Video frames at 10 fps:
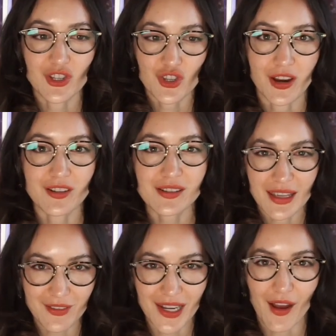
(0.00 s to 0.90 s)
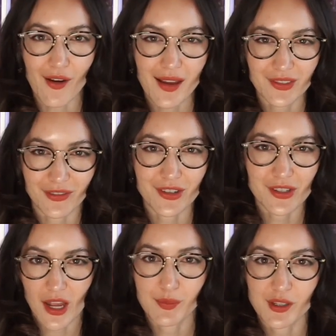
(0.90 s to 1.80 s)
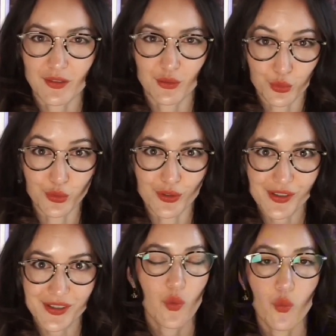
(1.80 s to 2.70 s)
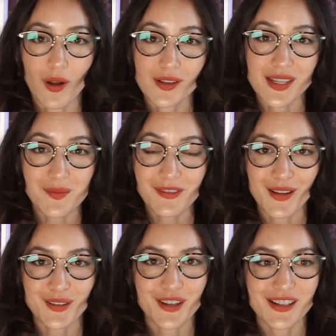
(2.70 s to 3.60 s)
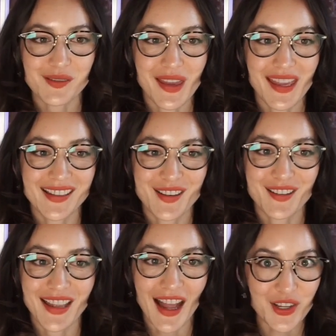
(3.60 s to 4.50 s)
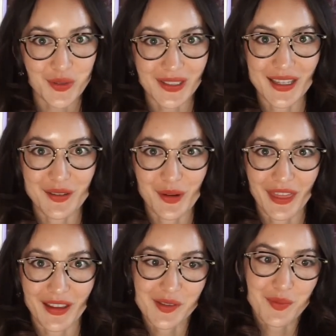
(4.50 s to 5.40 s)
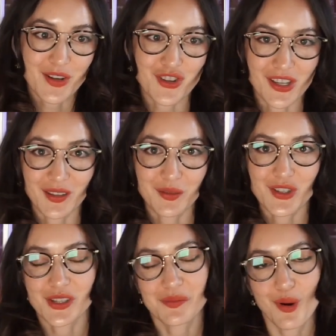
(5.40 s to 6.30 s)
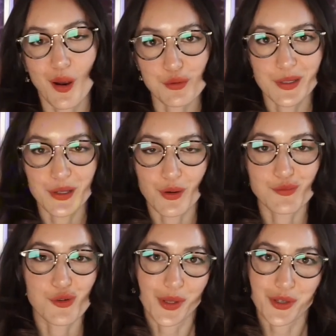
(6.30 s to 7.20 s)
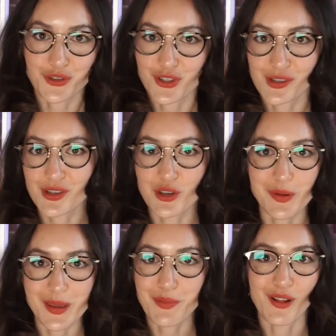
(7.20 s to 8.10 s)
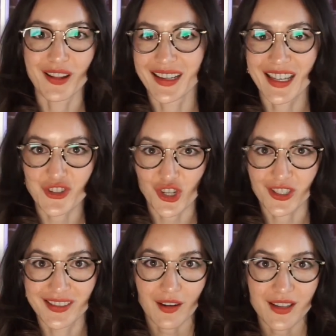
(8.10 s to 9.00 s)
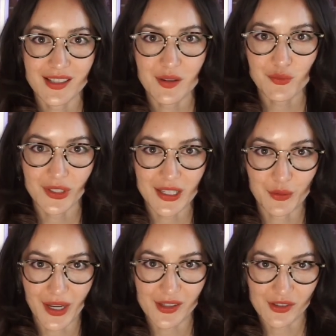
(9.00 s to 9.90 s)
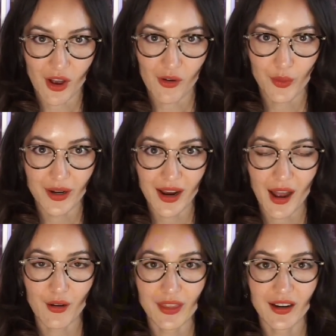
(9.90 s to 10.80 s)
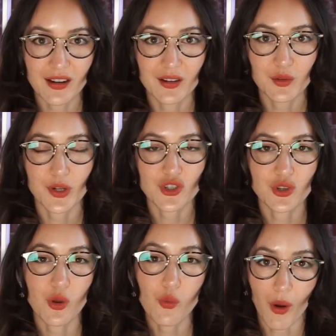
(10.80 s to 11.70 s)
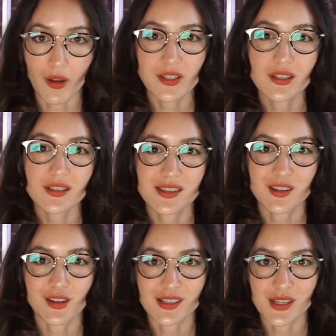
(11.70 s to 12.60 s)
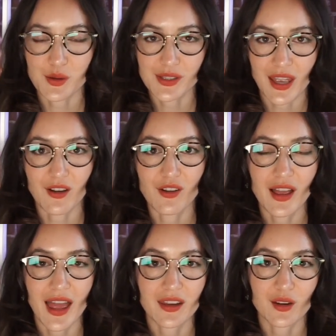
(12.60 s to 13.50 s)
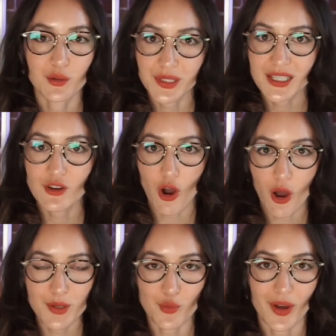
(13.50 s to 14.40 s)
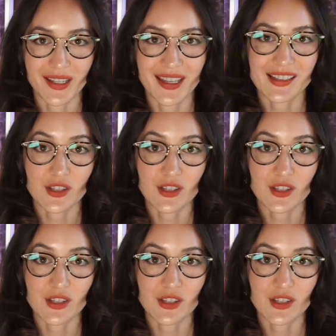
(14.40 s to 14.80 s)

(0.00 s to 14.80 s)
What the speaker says: shares given out have different types of rules. While some founders may start casually with a spreadsheet, which is probably normal when you're just two people in a kitchen, there is some really great software out there which you'll want to consider as you scale, and a really common one is